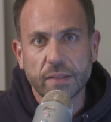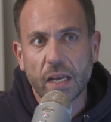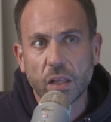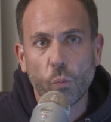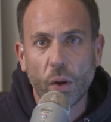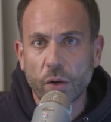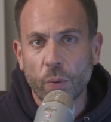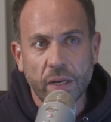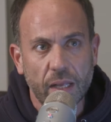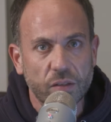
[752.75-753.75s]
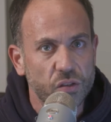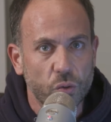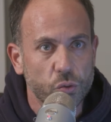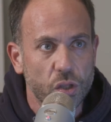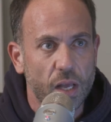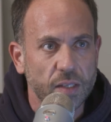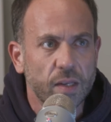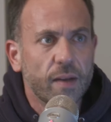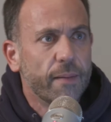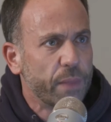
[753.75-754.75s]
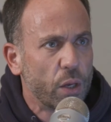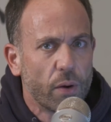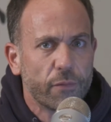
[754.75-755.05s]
can tell them when and when not to socialize. They